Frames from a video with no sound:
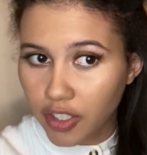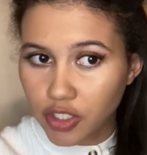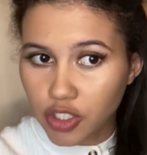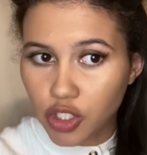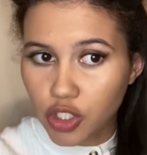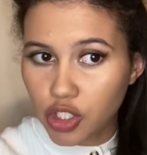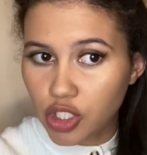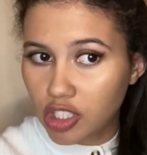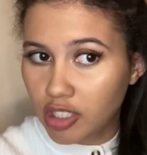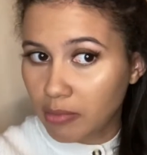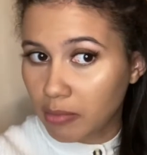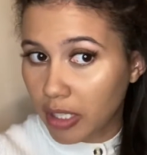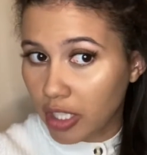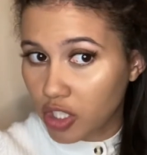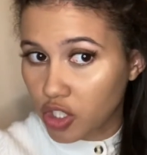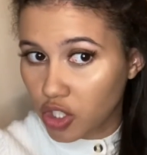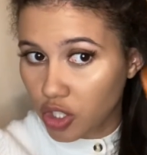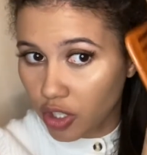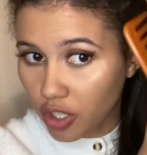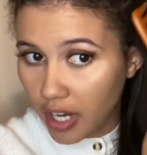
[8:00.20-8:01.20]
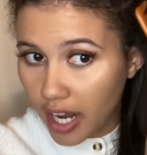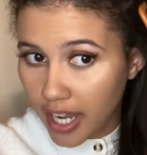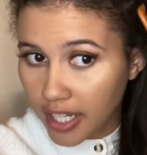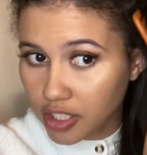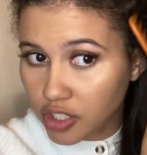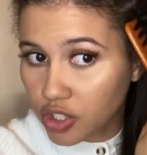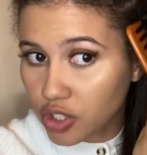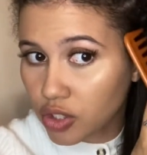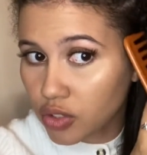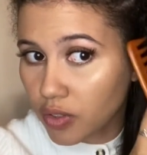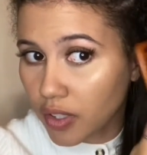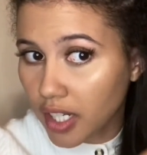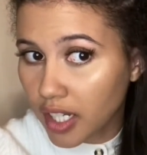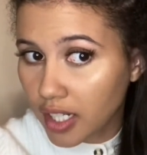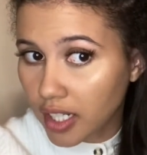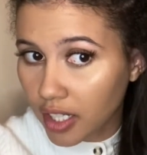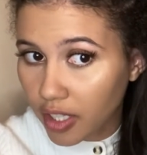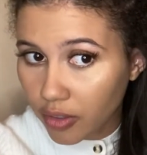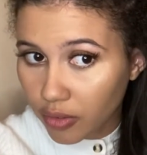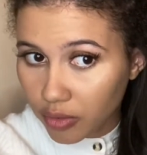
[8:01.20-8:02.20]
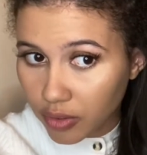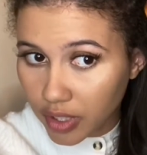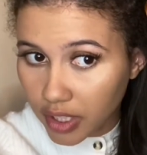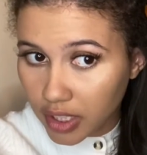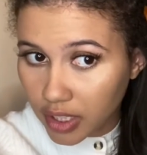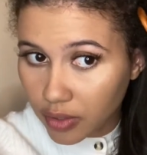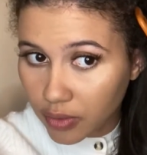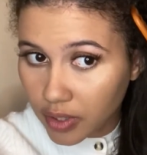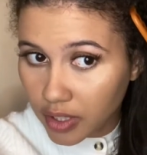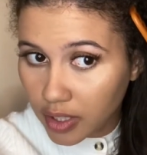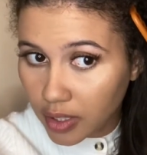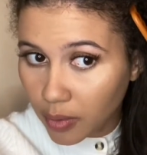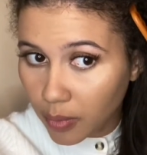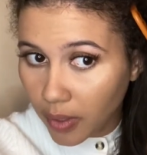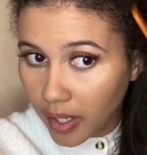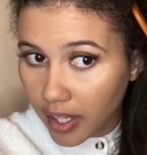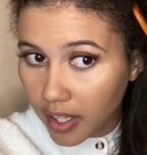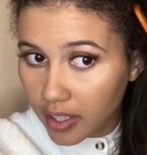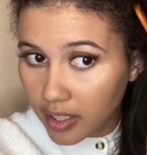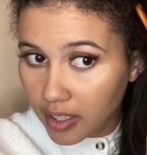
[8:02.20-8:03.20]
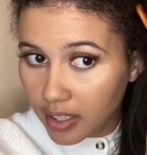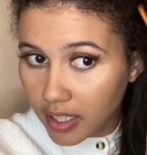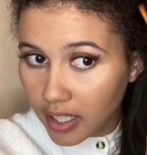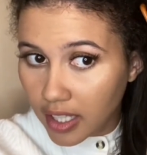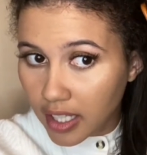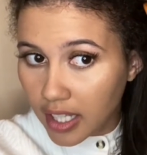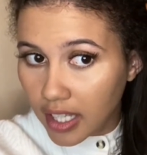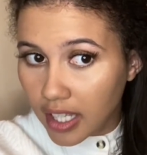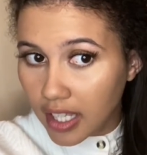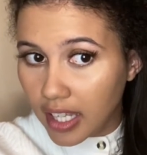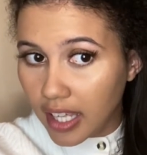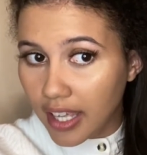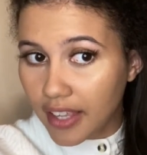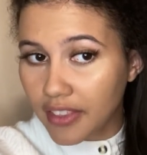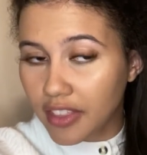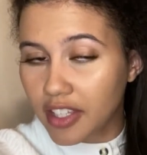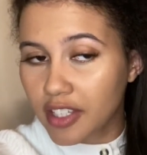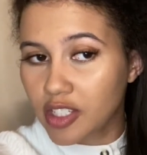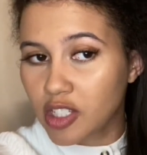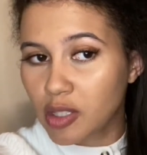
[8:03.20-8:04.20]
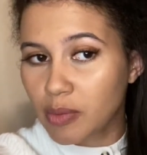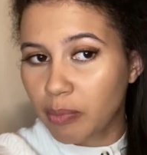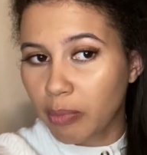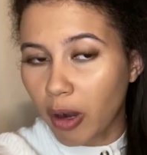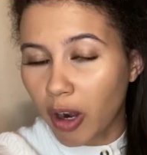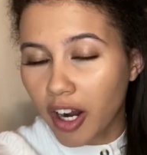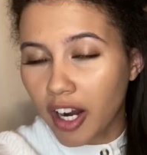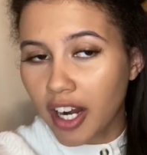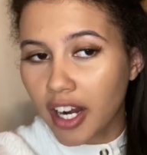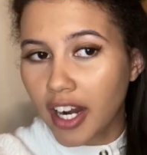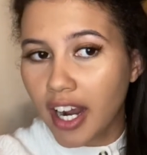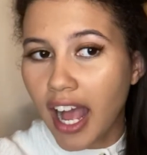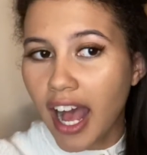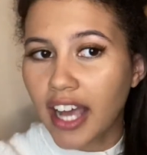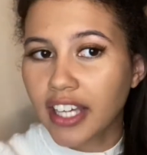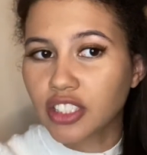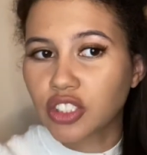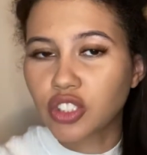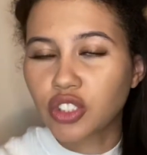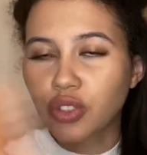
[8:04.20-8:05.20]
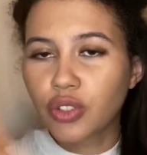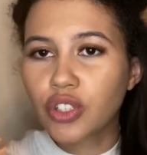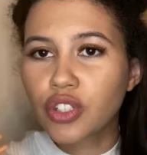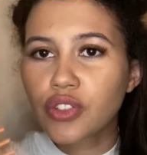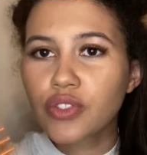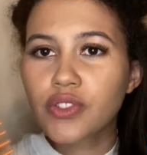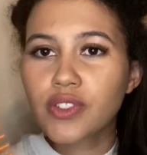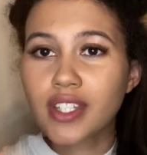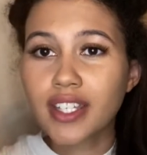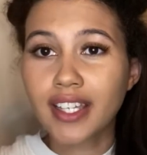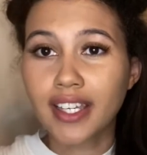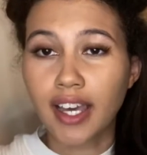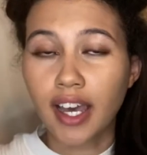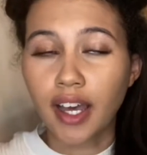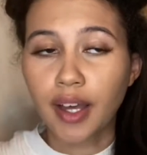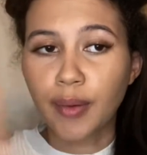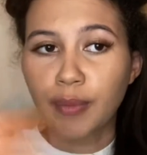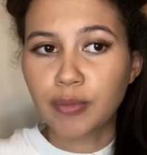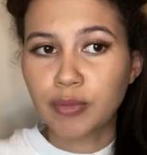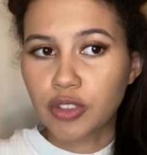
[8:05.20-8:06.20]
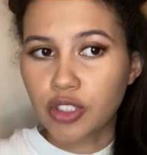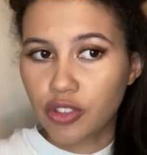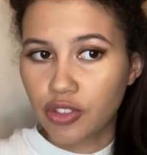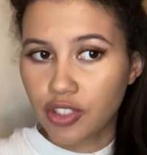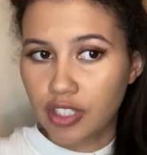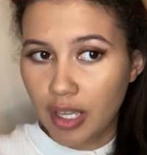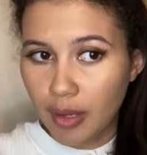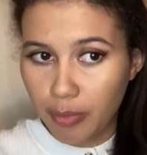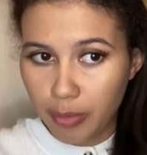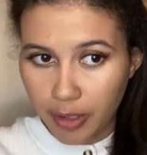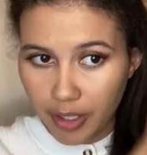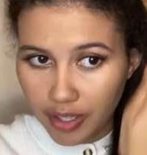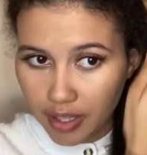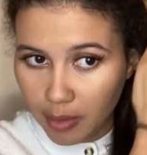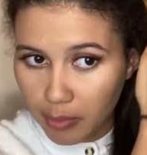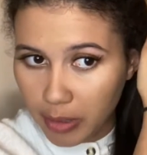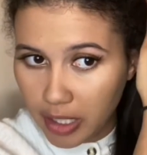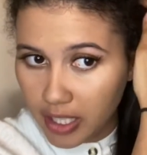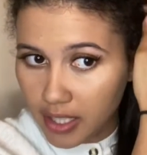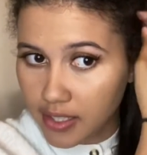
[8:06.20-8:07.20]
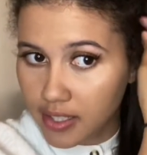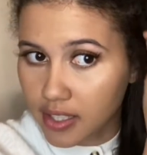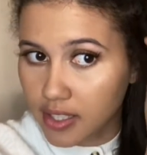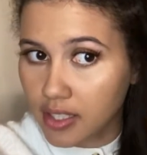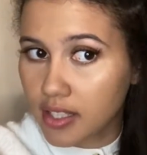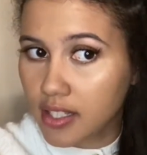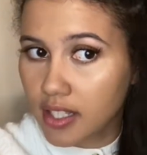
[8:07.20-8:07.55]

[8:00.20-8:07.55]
just to make sure I straighten it really well. In this part, I do use a comb to separate the pieces.